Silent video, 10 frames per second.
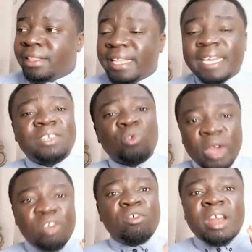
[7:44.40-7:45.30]
That
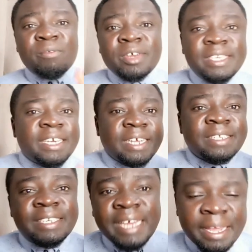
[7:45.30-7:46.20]
when you are voting
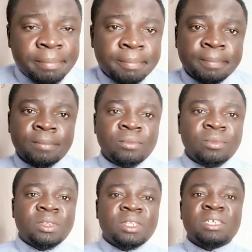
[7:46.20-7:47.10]
next time,
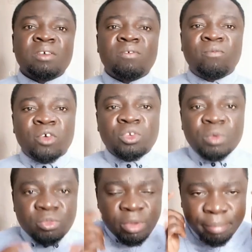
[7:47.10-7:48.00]
vote
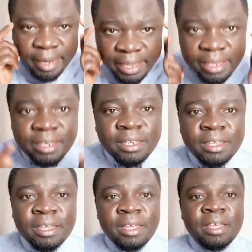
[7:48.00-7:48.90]
with your brain.
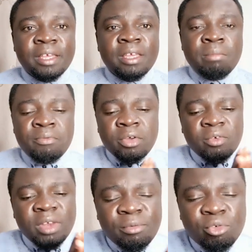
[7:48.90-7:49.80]
Before you
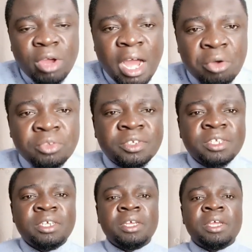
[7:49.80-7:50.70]
leave your
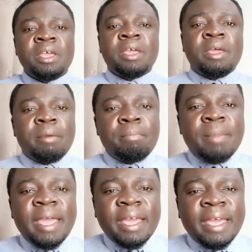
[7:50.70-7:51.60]
house,
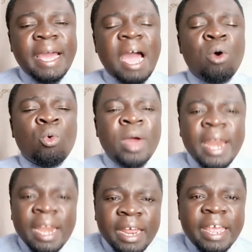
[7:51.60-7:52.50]
make a
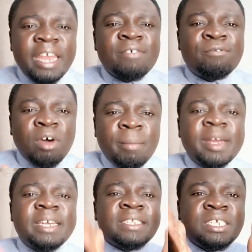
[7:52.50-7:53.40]

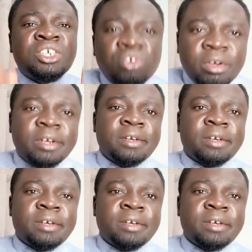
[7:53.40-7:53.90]
well-informed decision.